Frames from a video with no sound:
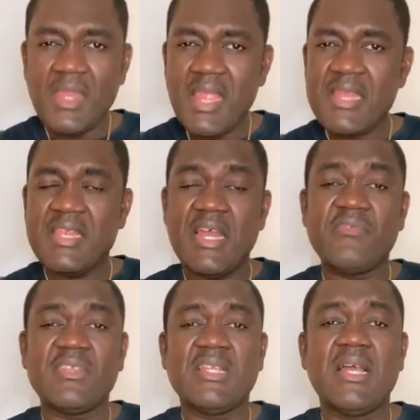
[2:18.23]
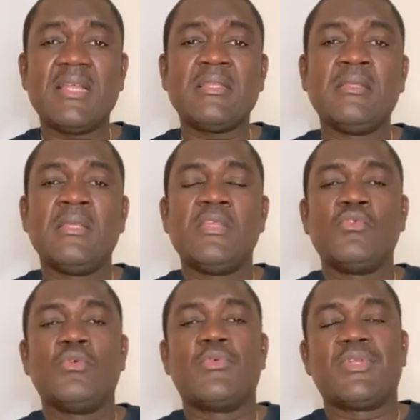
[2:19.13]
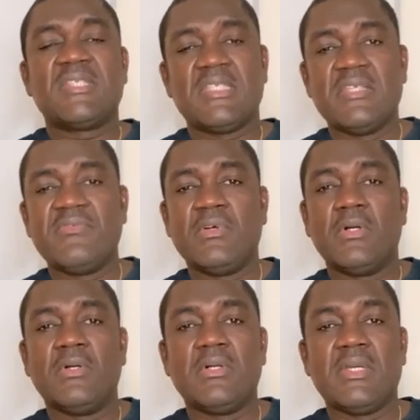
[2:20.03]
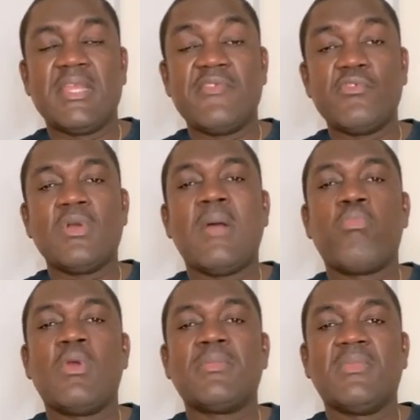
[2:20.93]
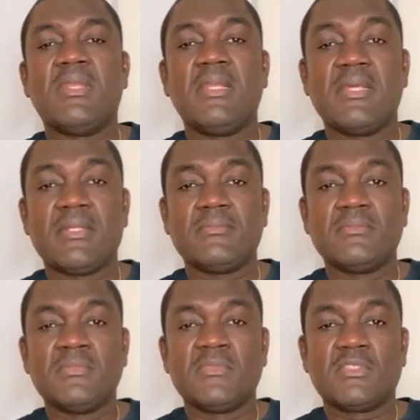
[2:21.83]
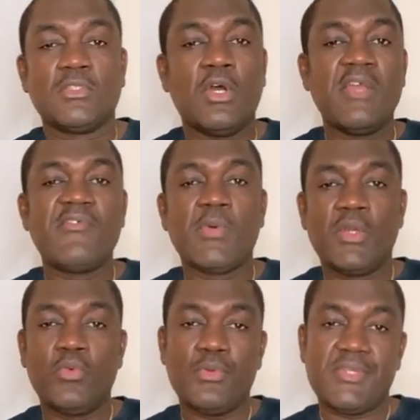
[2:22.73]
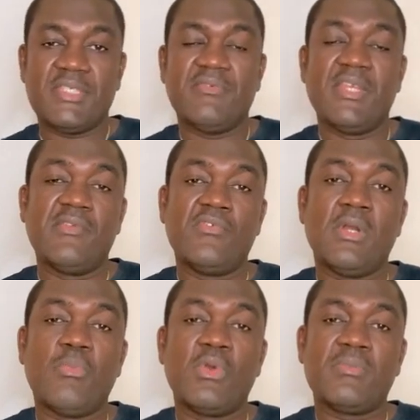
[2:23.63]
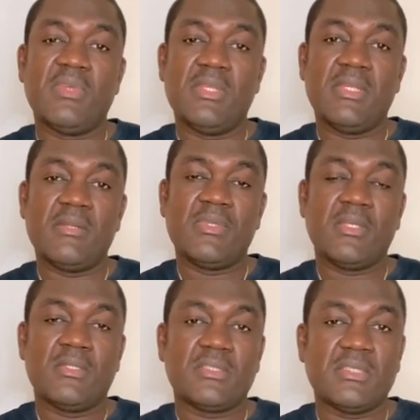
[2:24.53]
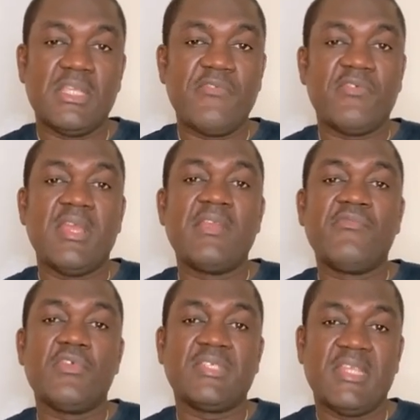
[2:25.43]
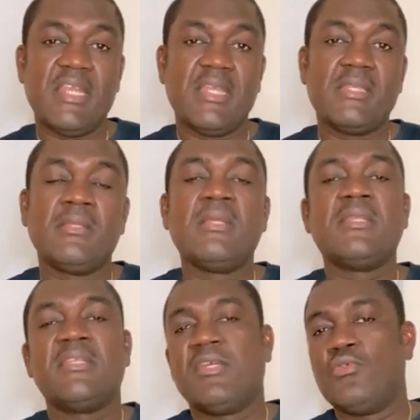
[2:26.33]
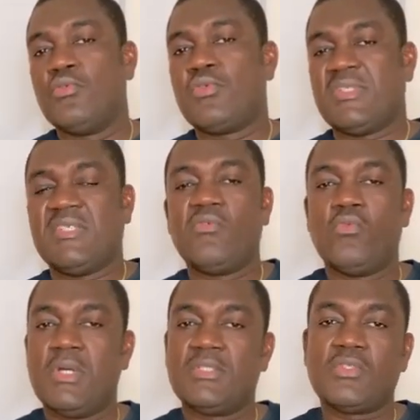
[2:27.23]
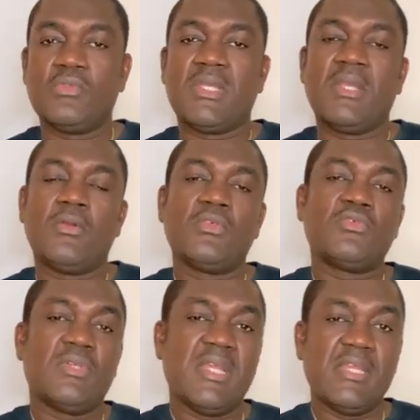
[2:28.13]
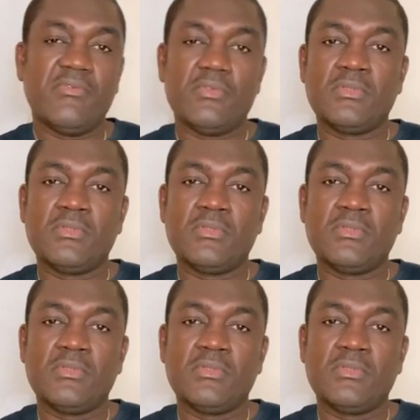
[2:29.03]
and then after that, you will receive an interview appointment letter. So not everybody will receive an interview appointment letter, because if interview is needed, then you will receive one so you can go to the interview.